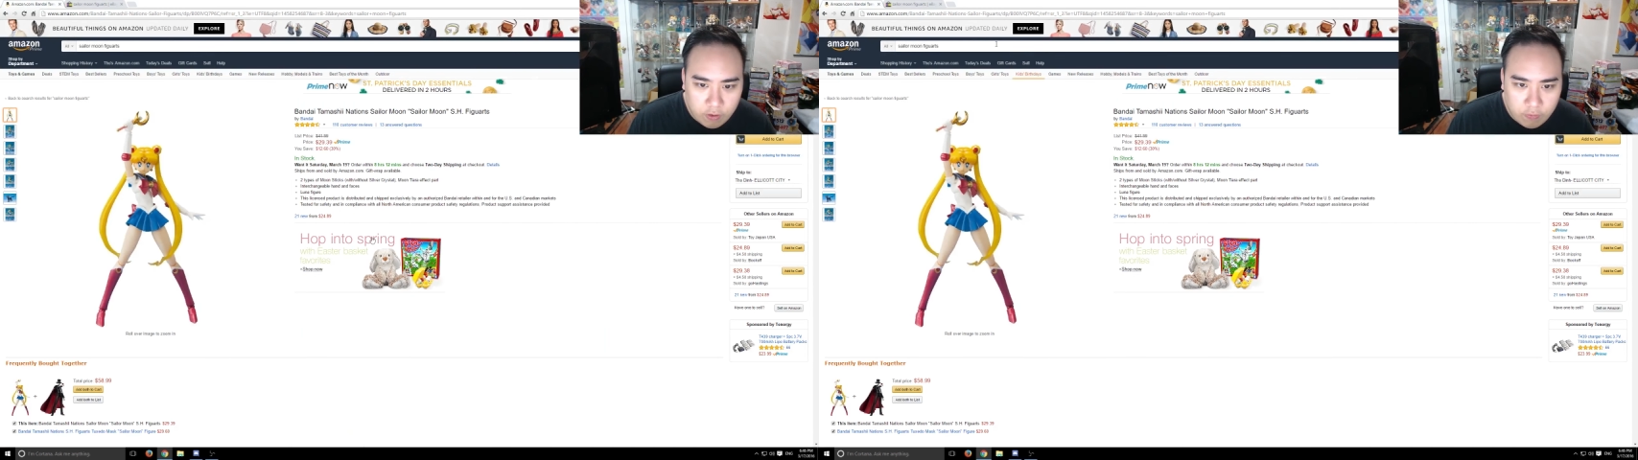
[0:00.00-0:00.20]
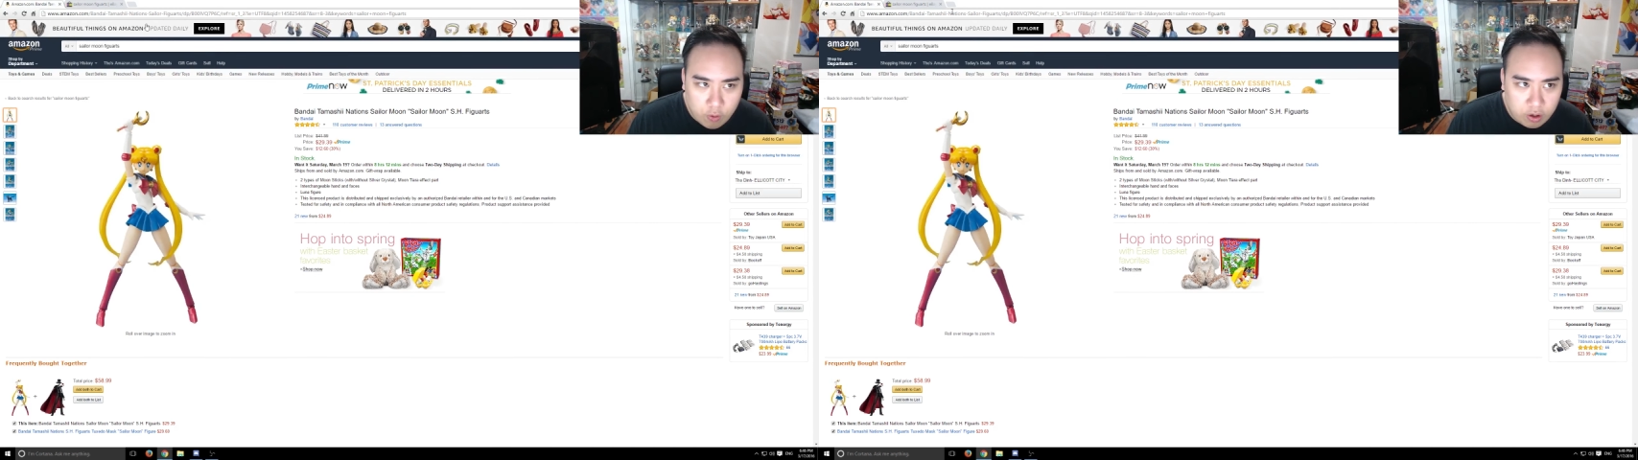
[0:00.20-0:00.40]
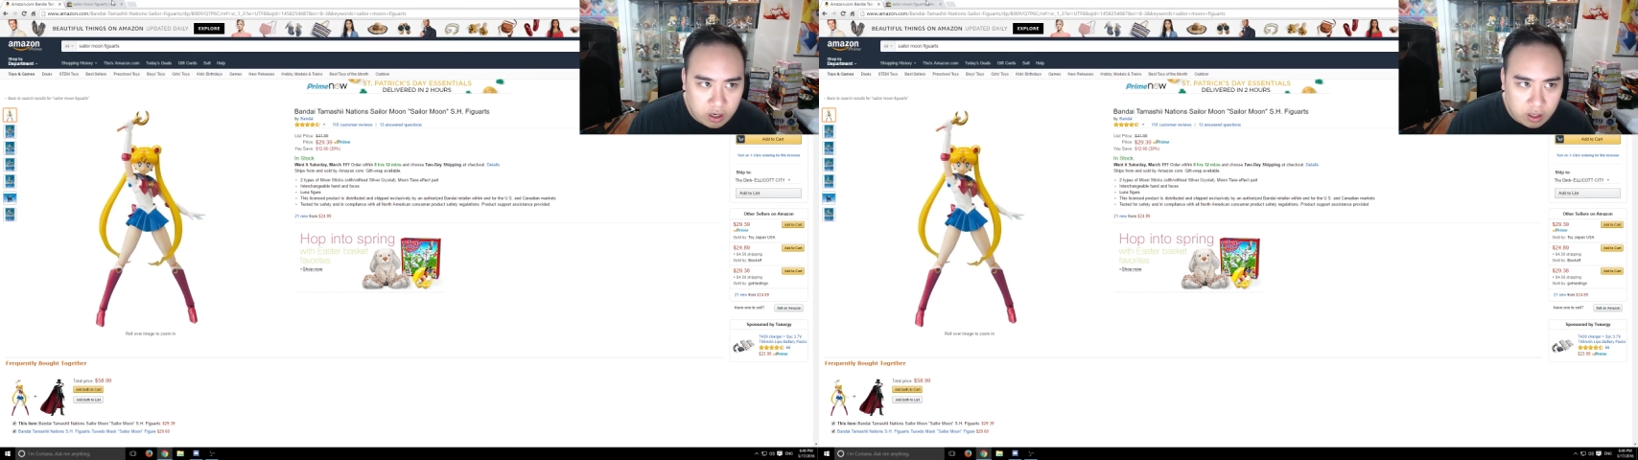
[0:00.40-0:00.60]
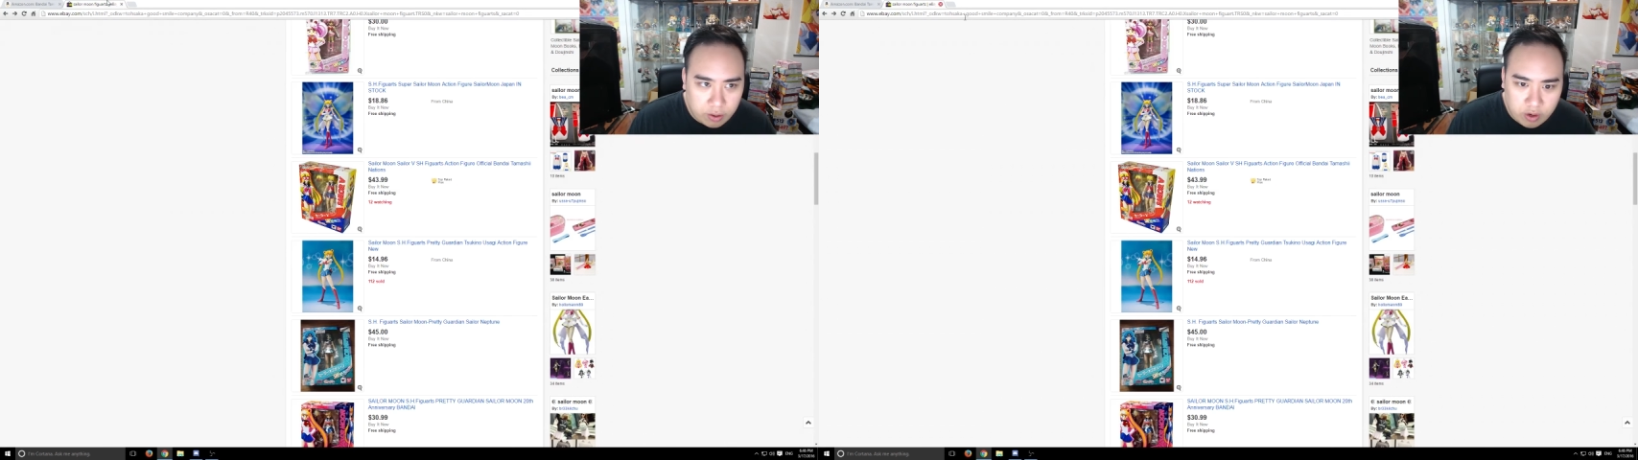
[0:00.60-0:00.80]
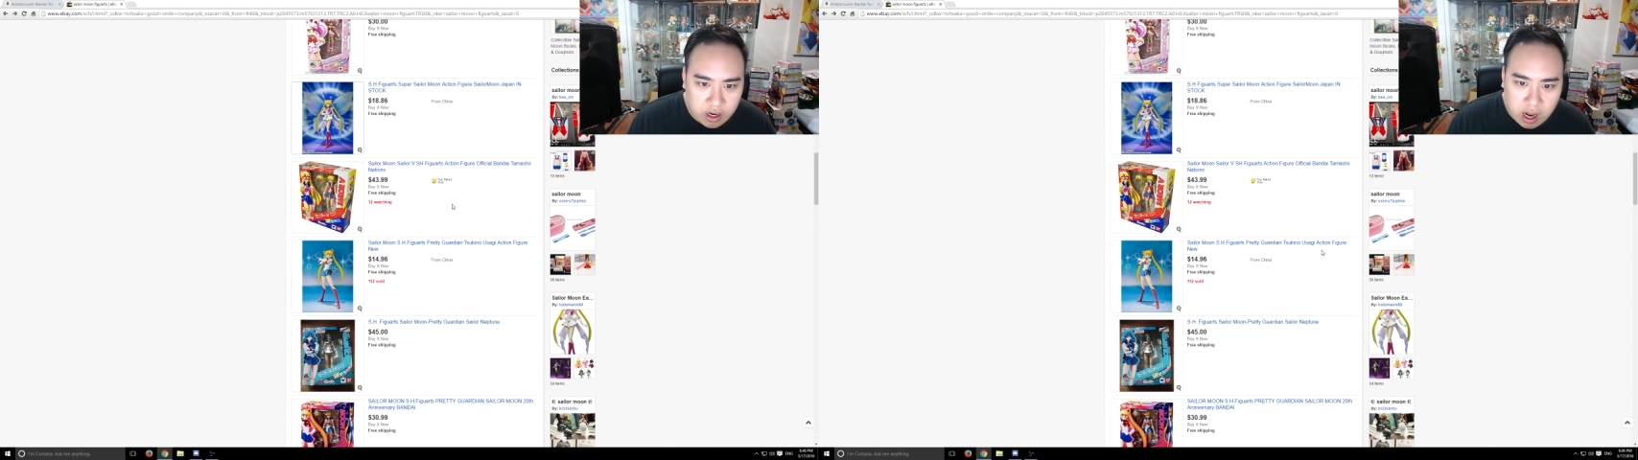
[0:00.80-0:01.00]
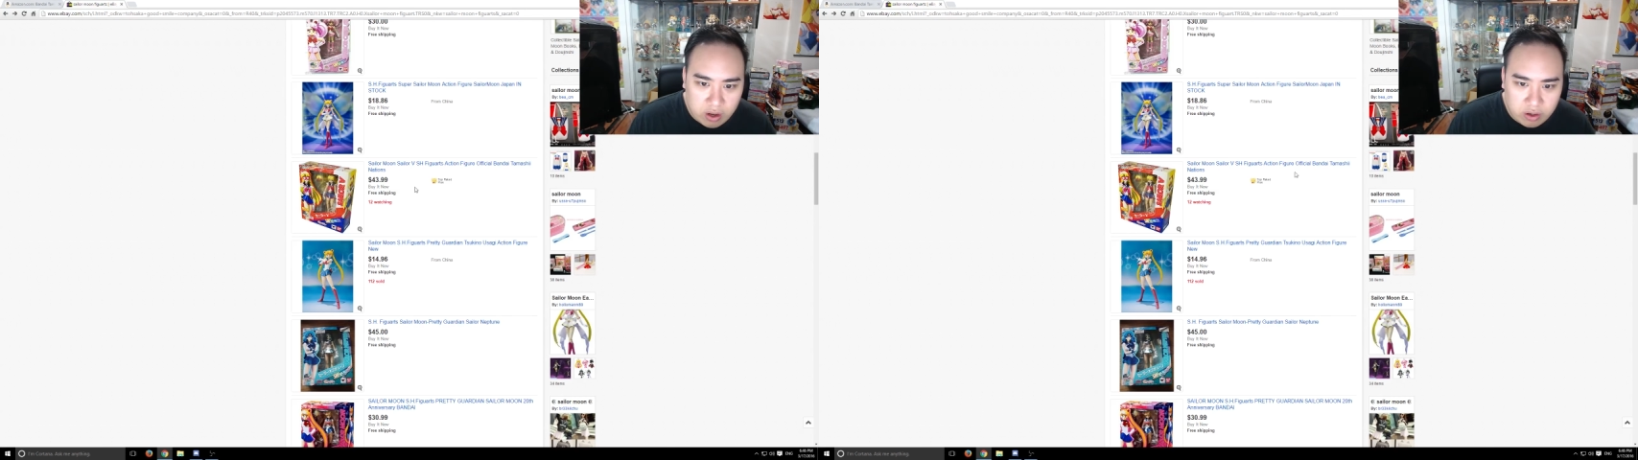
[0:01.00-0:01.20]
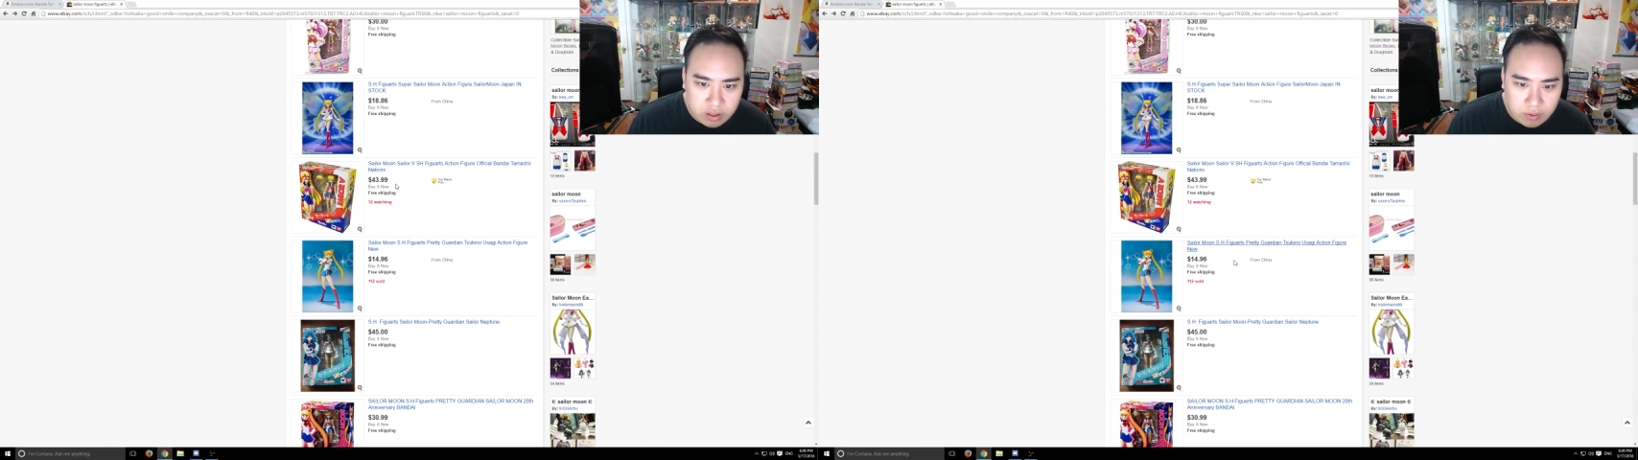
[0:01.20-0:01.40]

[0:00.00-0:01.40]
$43